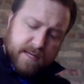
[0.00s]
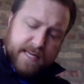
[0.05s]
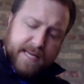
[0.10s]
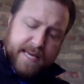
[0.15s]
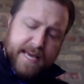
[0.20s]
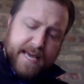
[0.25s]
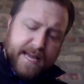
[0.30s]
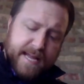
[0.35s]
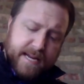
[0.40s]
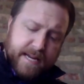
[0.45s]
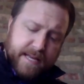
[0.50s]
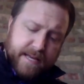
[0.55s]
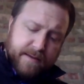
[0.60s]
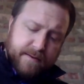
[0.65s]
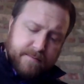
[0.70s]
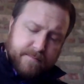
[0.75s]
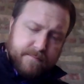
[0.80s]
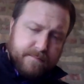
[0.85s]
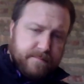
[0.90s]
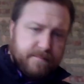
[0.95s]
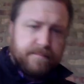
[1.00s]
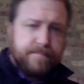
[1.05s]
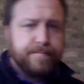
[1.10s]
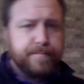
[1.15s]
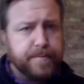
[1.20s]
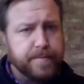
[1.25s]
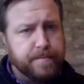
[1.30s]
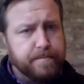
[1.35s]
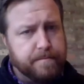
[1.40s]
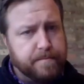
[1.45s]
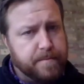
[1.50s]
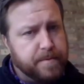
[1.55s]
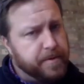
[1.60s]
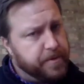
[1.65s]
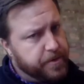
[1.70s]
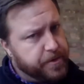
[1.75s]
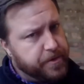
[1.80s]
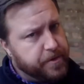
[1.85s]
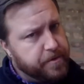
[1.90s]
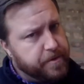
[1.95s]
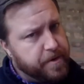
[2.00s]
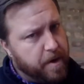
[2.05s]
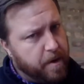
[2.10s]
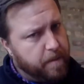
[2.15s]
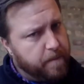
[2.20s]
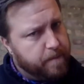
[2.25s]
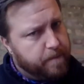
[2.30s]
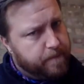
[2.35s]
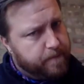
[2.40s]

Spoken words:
candy? Do you know?